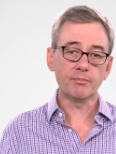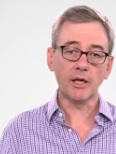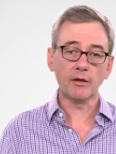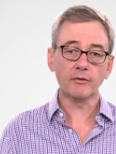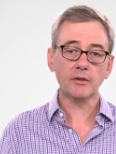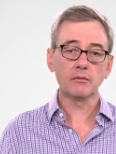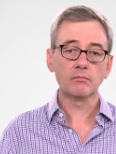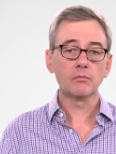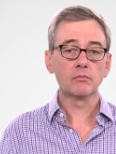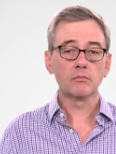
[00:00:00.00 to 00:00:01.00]
benefit,
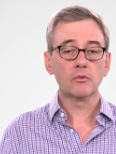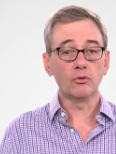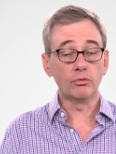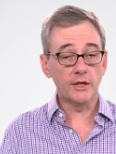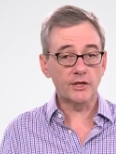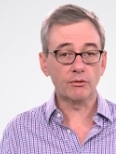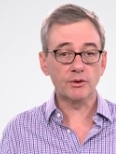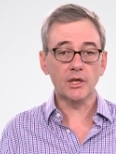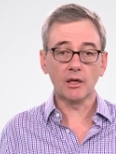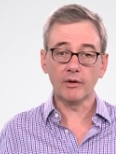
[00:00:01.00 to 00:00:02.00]

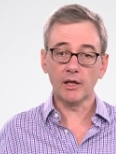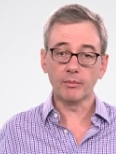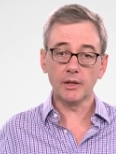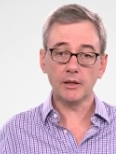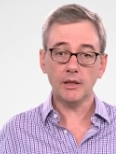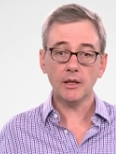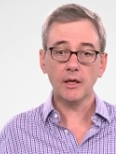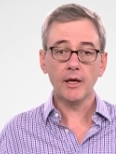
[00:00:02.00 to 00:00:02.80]
resourcing availability,